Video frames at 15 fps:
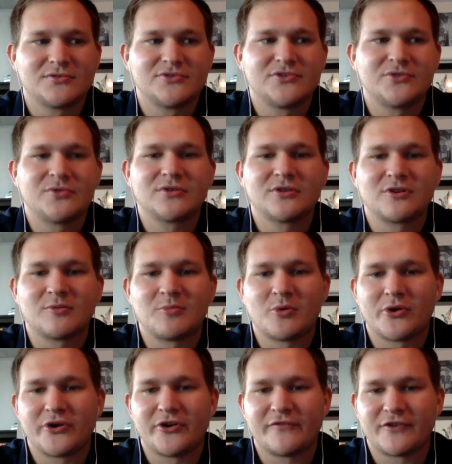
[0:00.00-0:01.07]
do a little
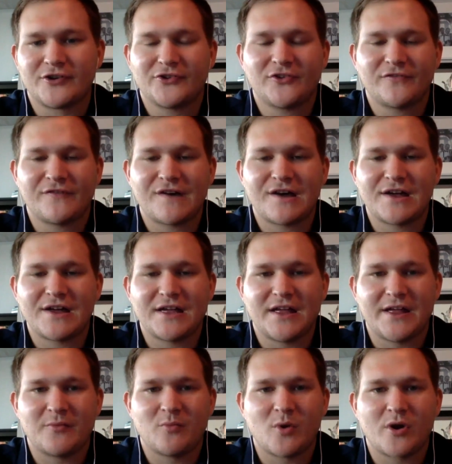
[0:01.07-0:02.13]
more
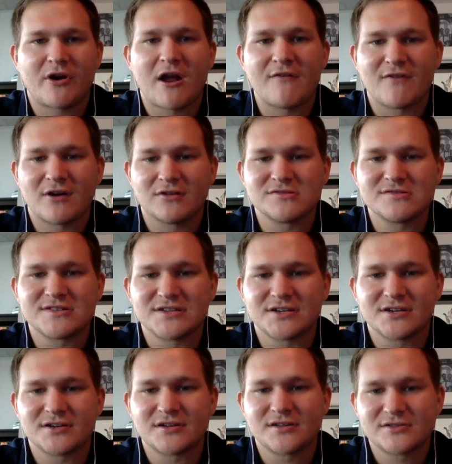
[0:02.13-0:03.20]
diversifying in where I
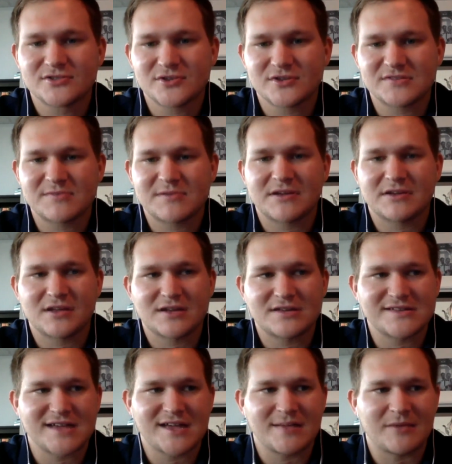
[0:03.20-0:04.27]
volunteered. So I spent a lot of
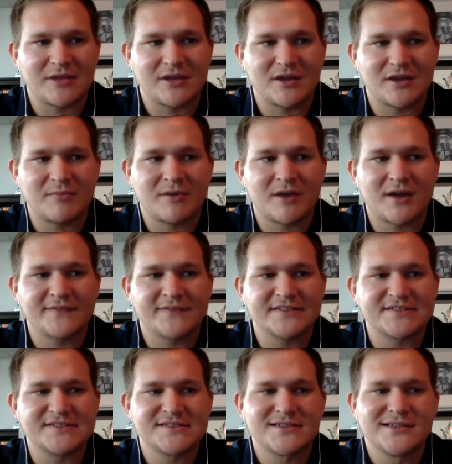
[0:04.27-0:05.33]
time in
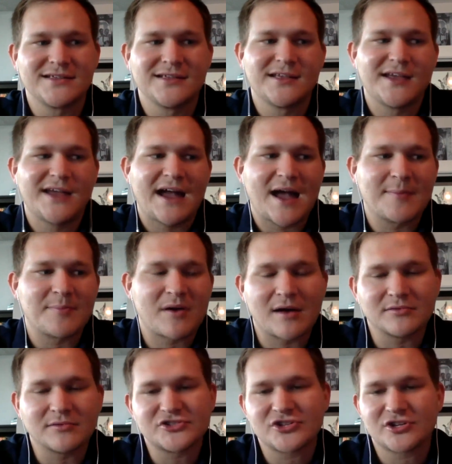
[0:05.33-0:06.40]
nonprofits. I
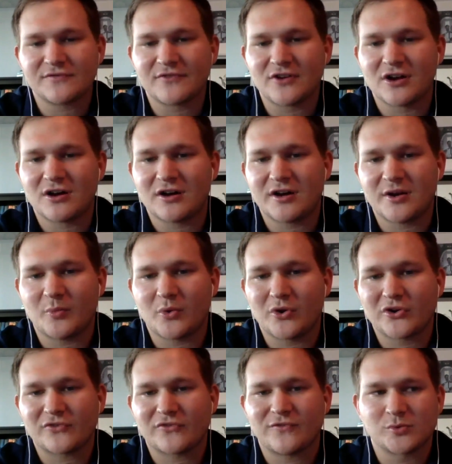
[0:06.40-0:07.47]
probably should have gone and
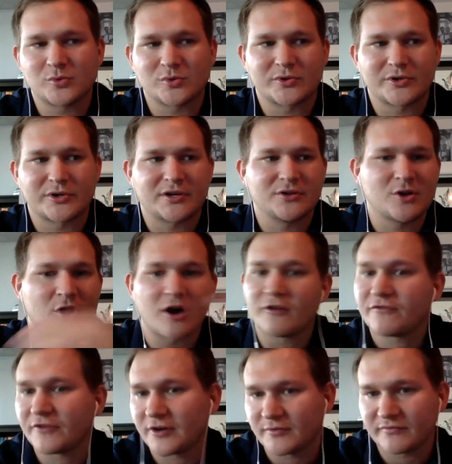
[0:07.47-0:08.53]
worked for a law
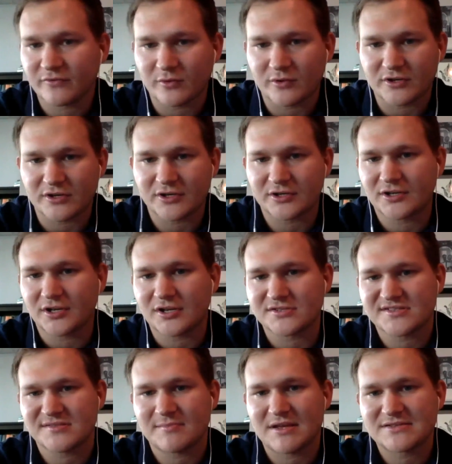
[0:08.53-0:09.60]
firm for a
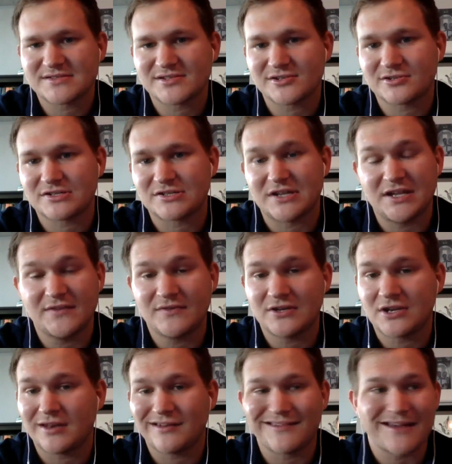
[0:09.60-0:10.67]
semester, and
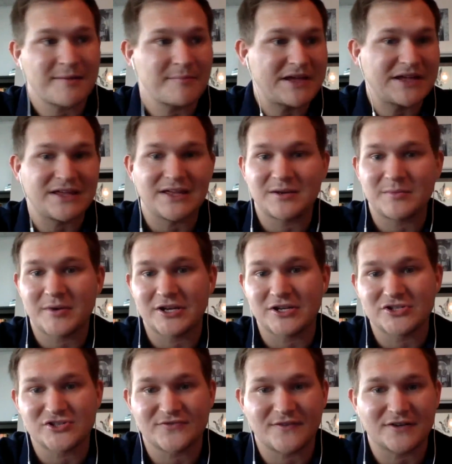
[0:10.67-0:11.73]
even not making any
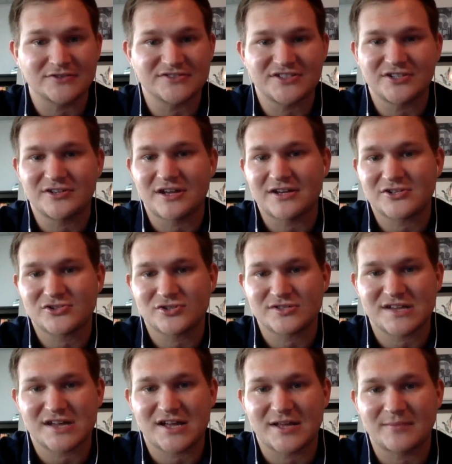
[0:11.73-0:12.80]
money, just volunteered extra
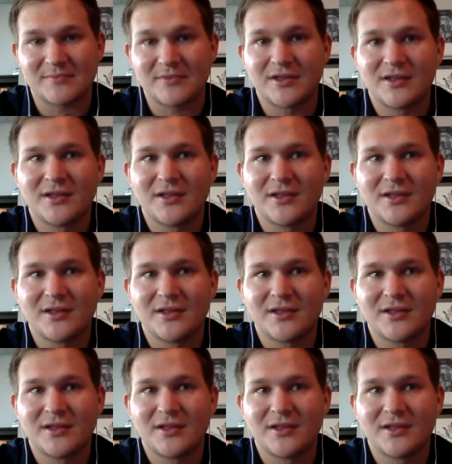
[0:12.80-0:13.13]
time.